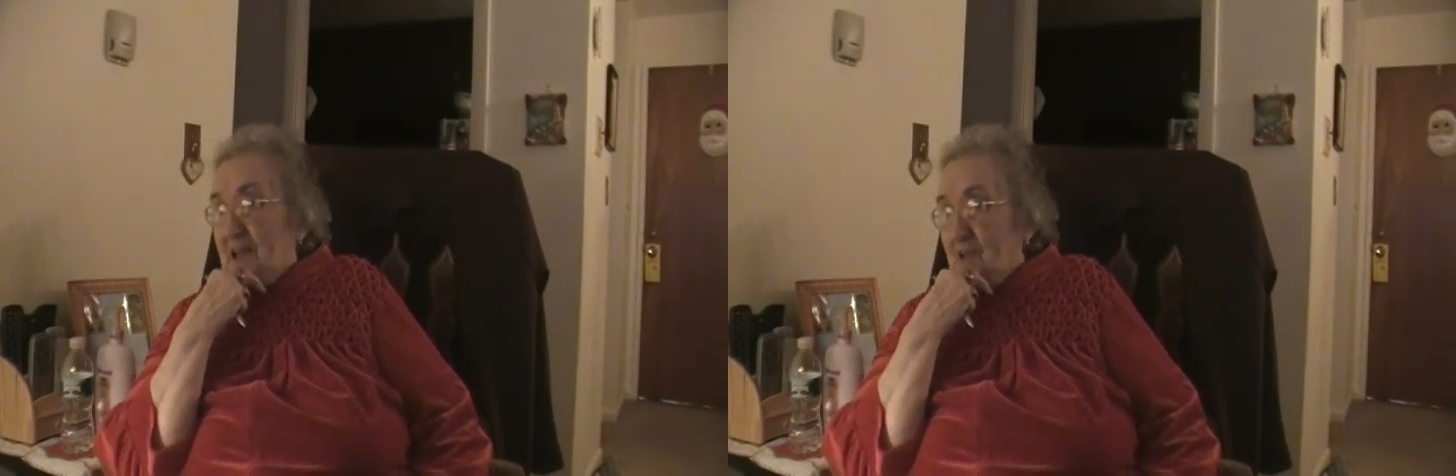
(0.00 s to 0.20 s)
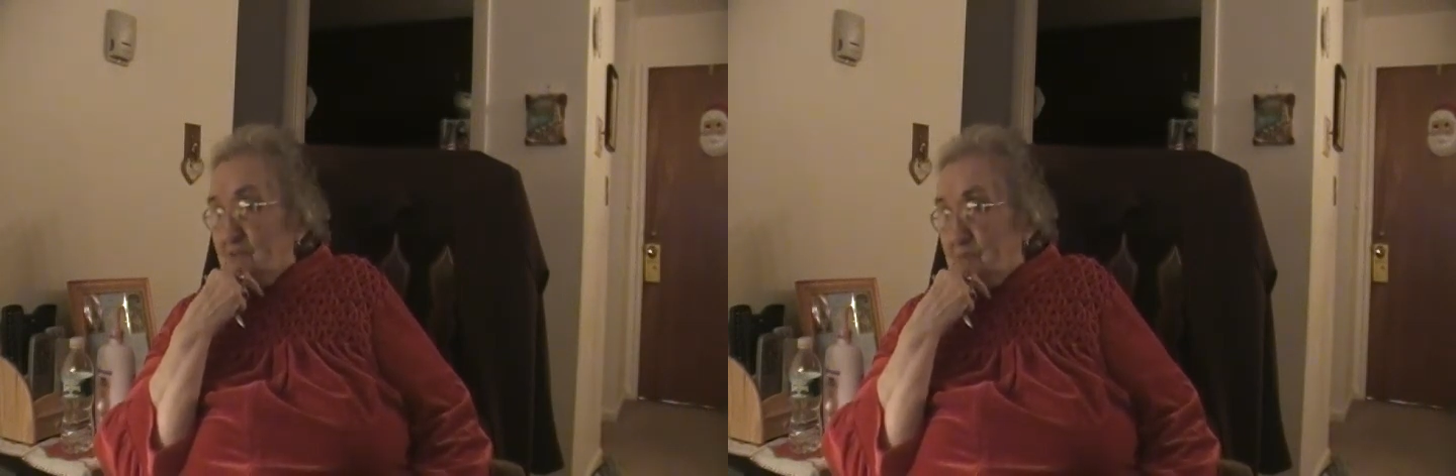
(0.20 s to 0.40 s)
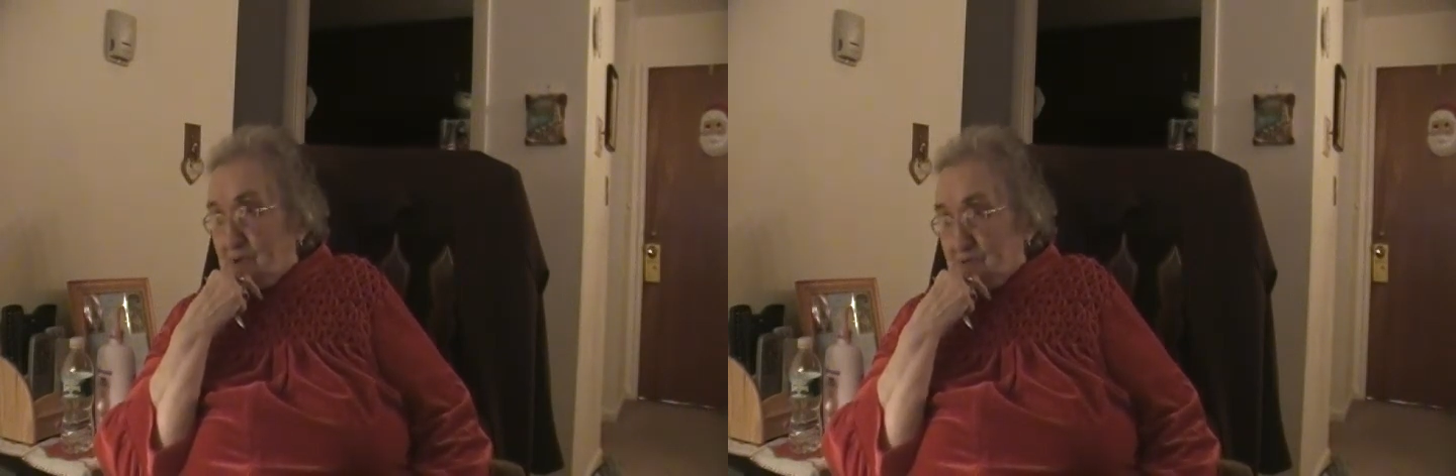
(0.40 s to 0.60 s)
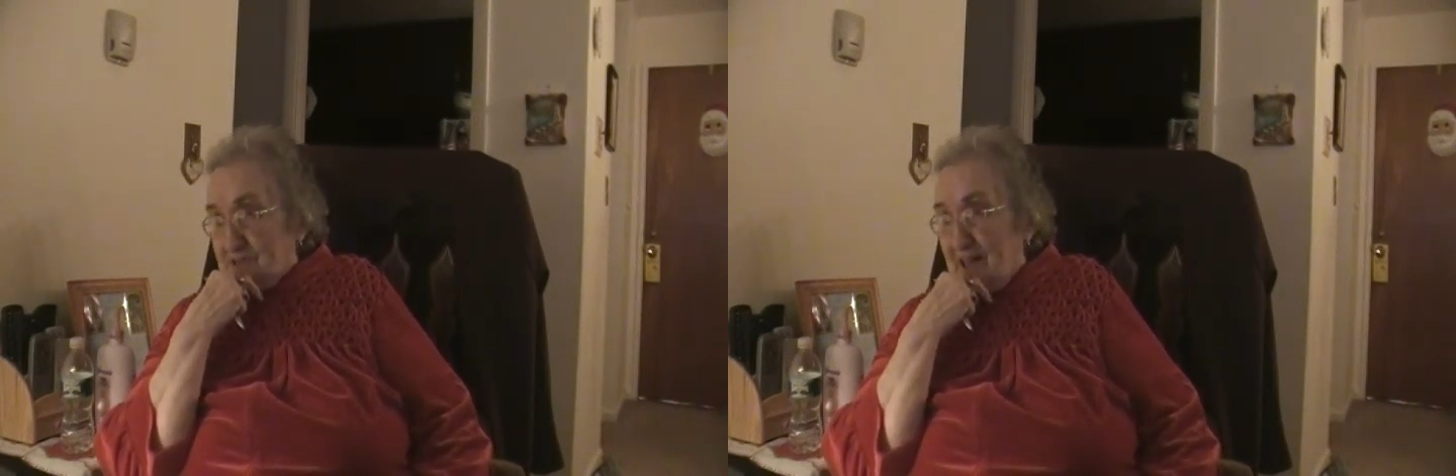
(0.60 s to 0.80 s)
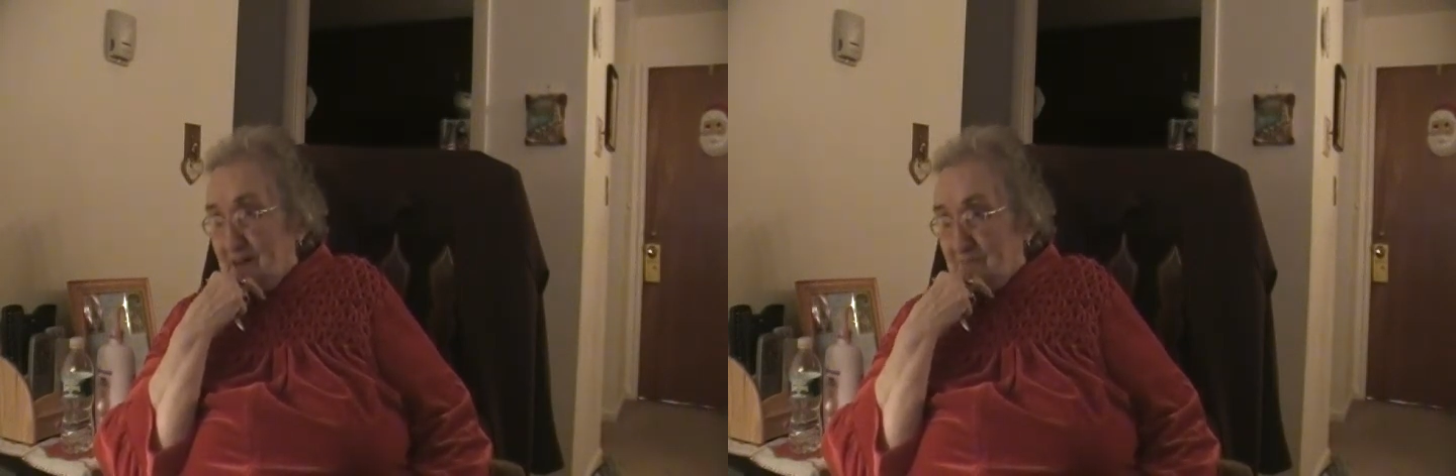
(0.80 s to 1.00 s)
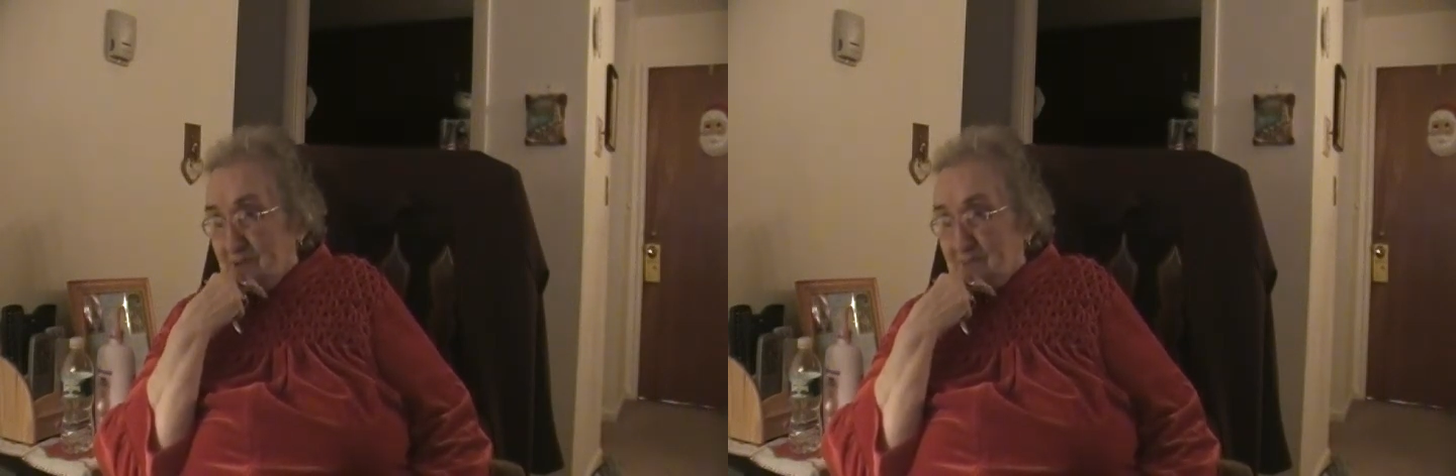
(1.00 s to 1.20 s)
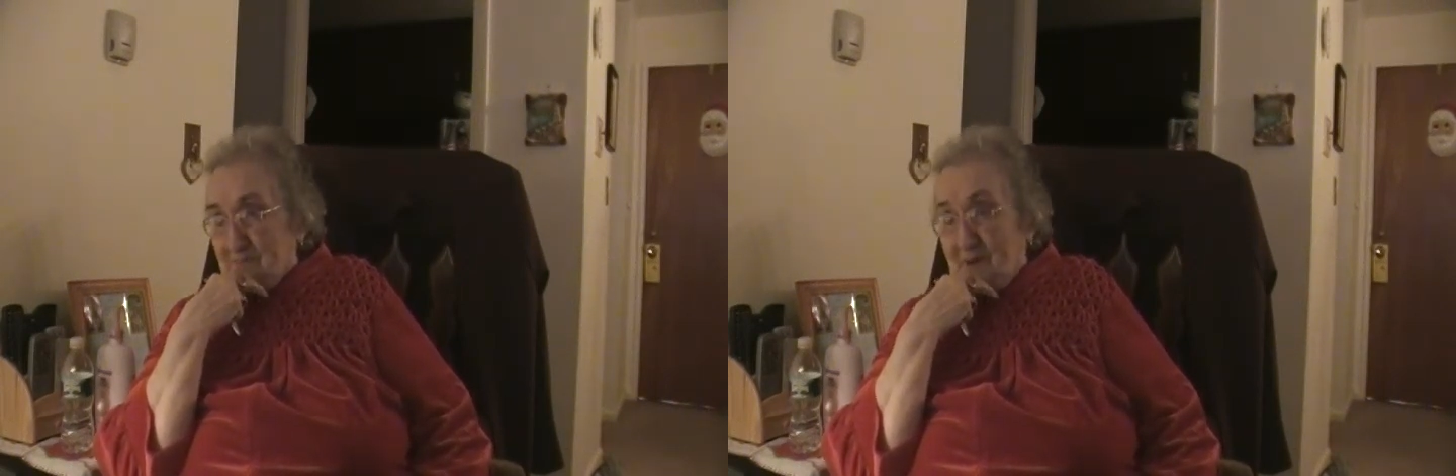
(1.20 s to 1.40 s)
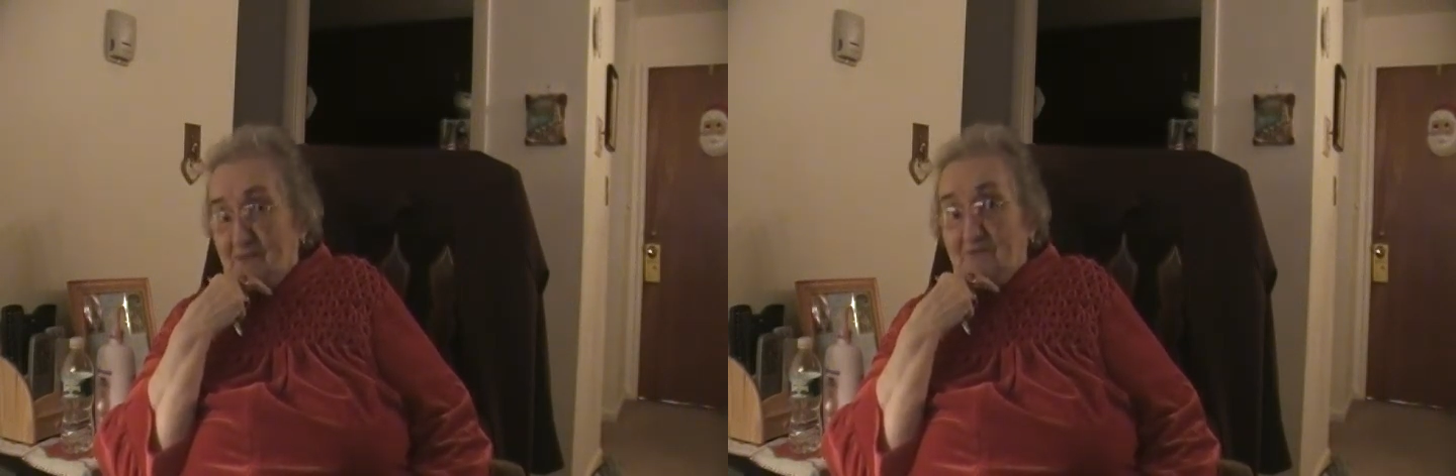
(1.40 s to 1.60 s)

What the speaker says: Everybody was happy. My